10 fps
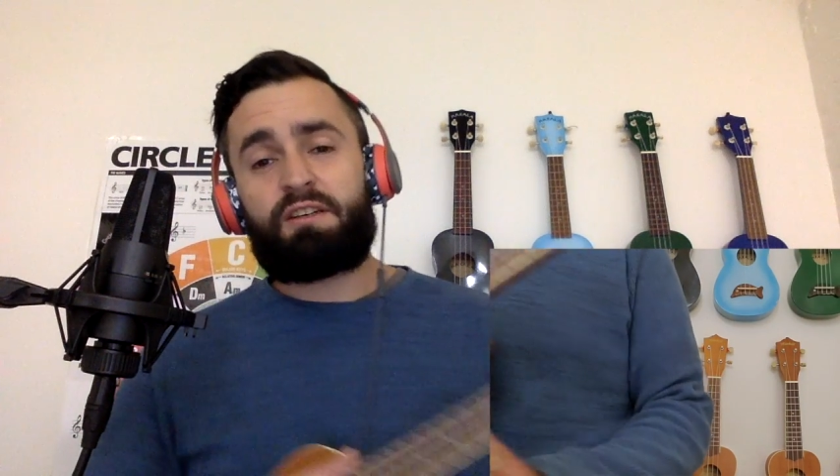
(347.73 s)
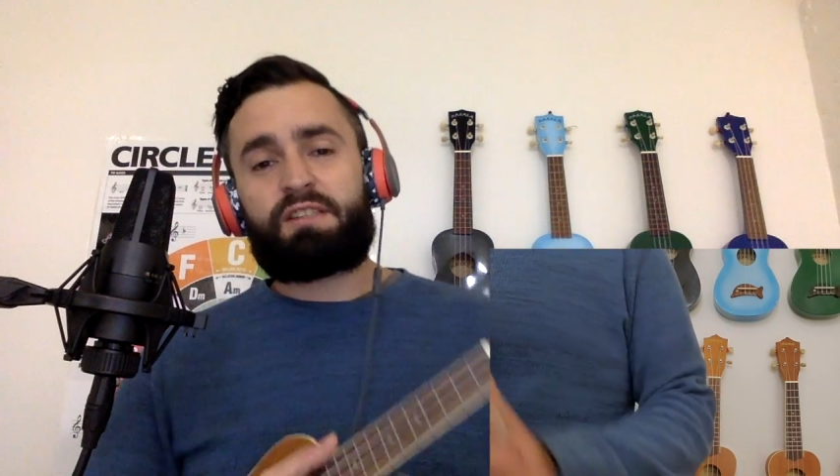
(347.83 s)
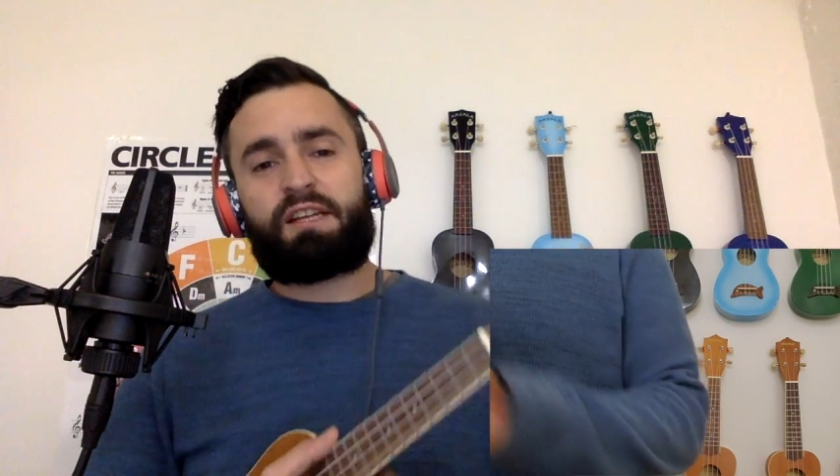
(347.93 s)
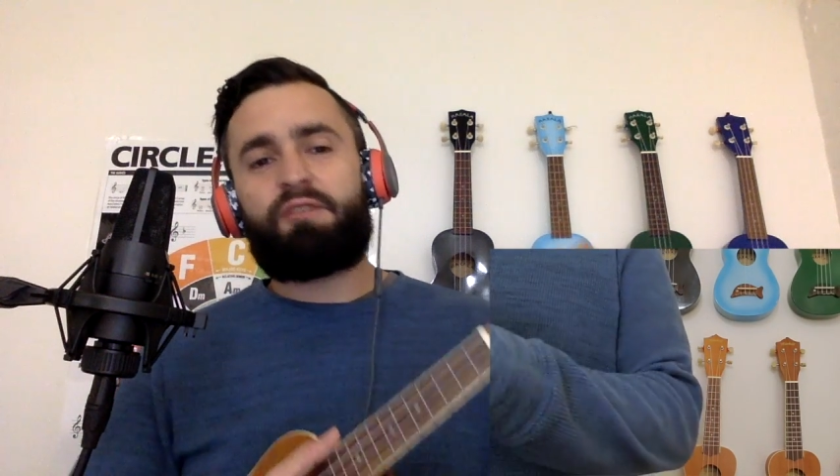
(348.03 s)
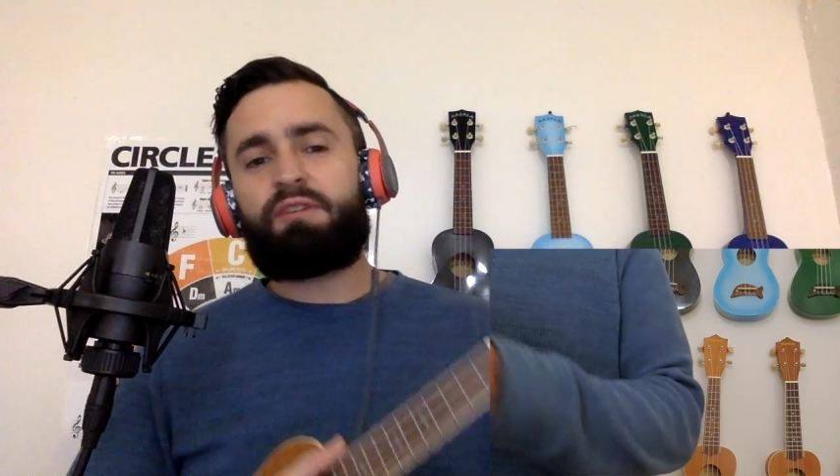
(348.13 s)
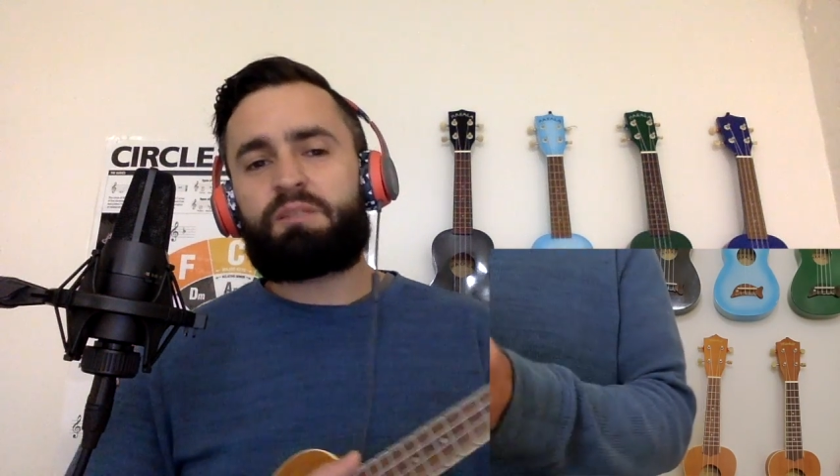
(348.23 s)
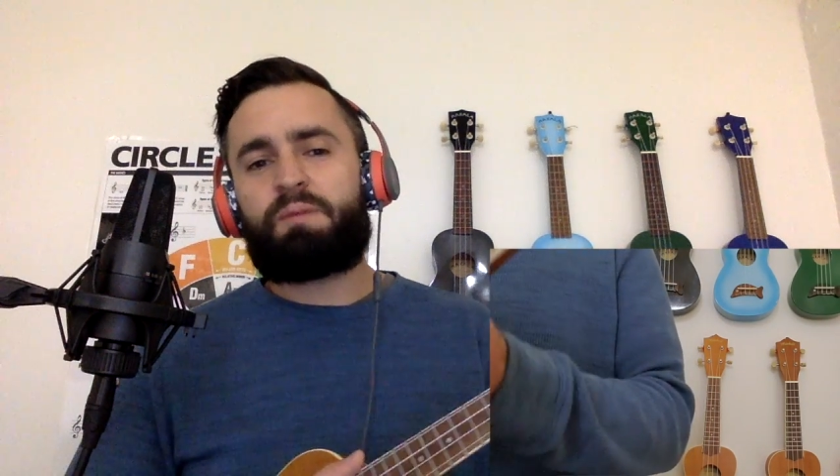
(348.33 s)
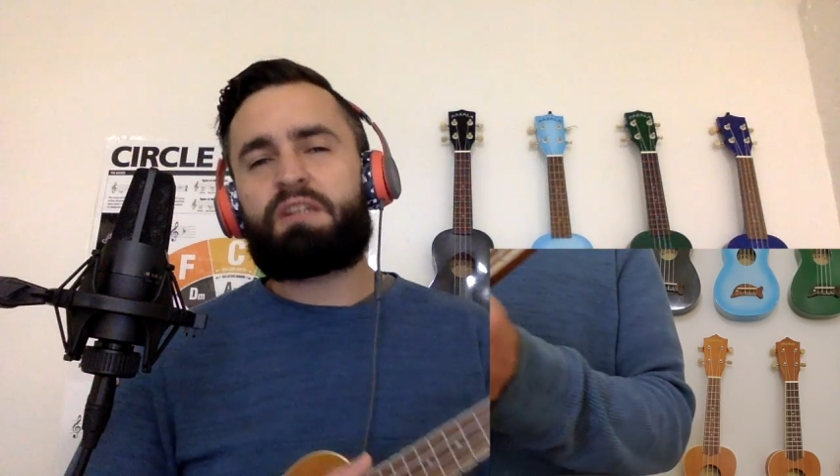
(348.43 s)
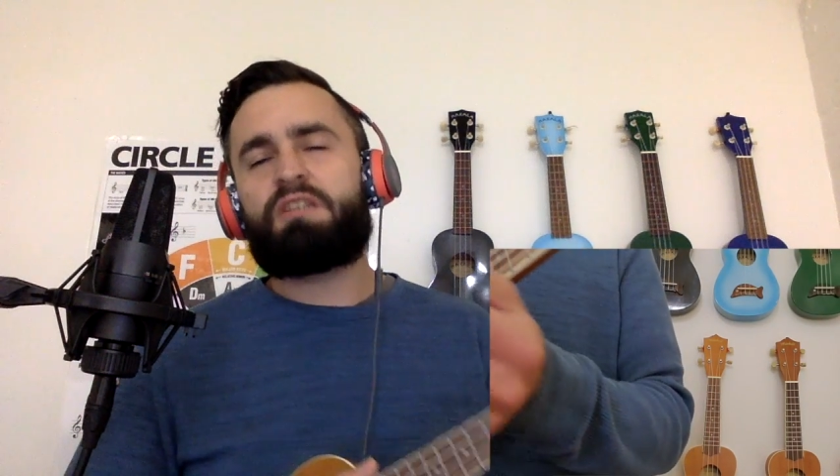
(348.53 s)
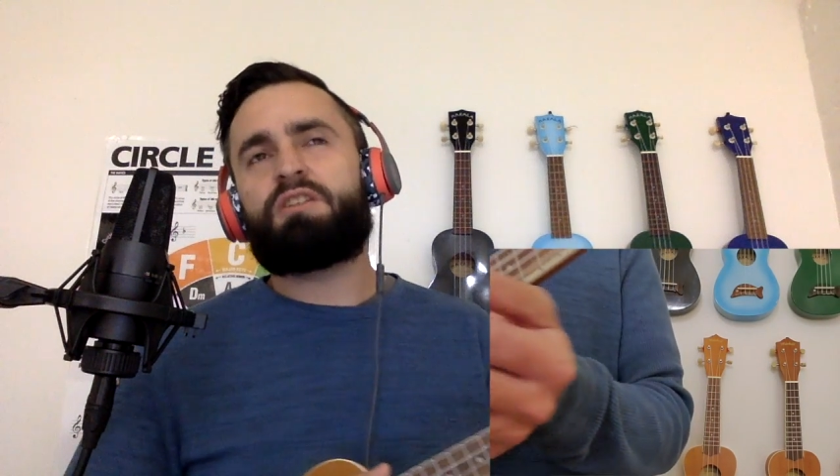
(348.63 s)
because I don't
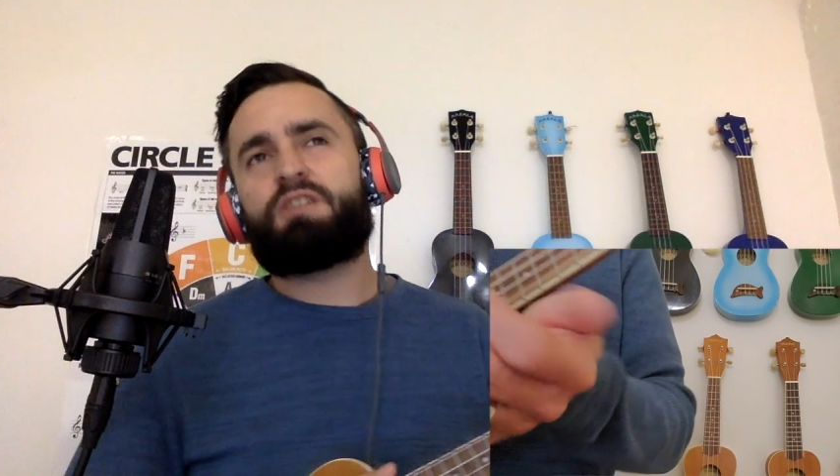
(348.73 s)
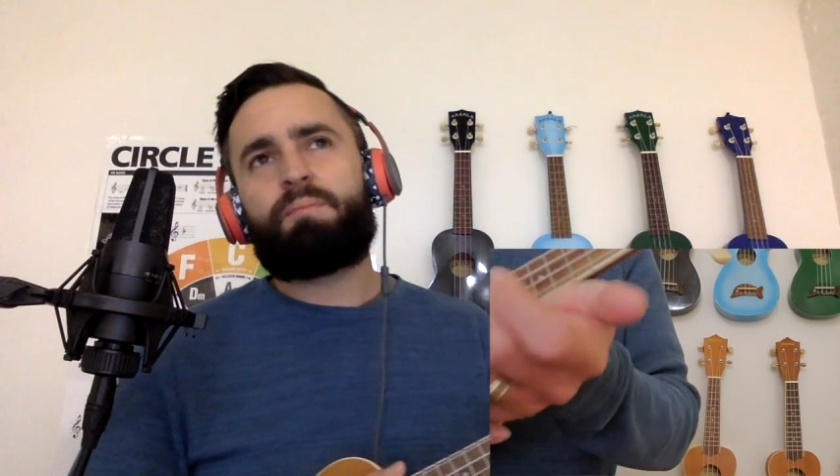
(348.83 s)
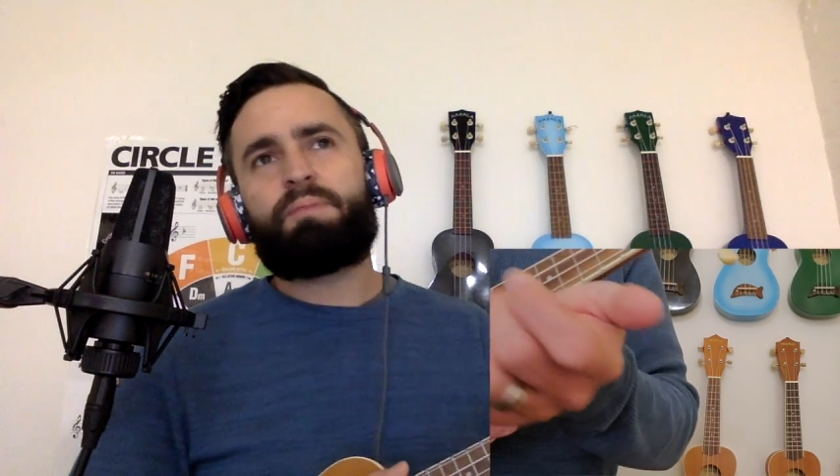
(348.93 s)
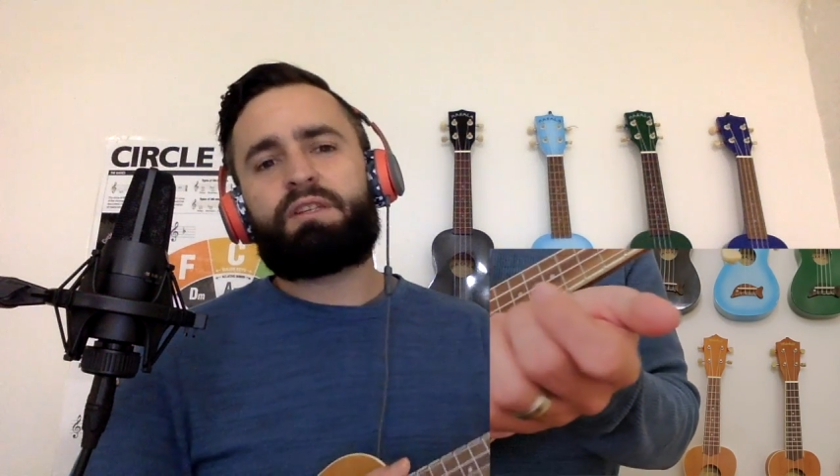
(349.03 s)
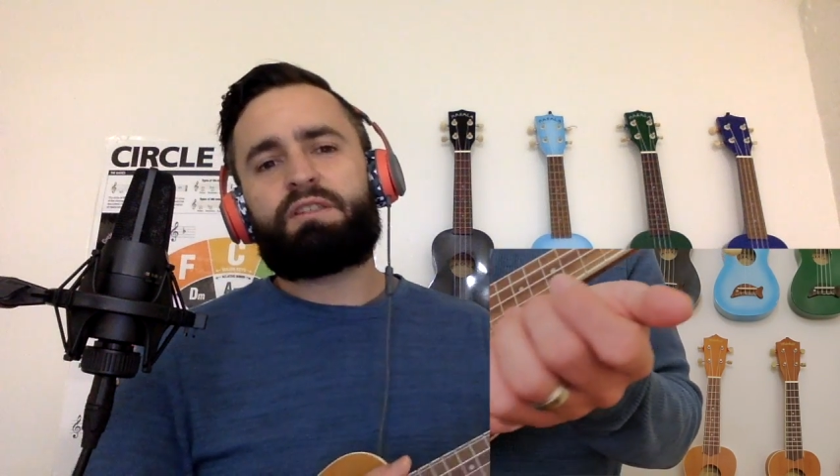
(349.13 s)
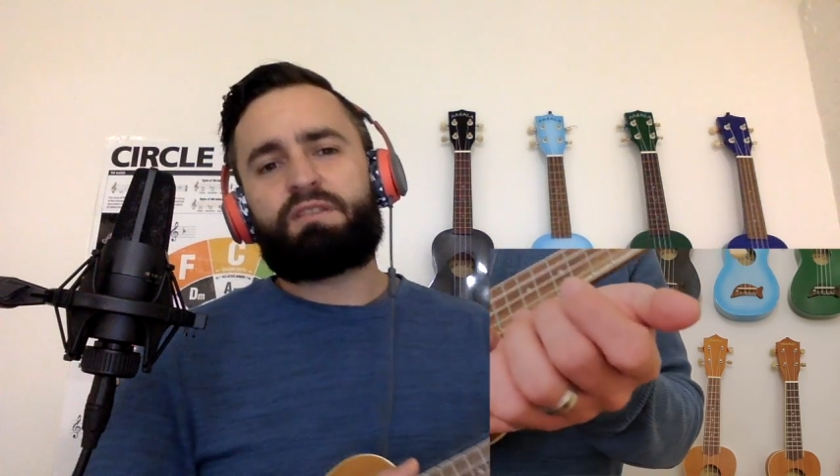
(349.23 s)
expect you to jump into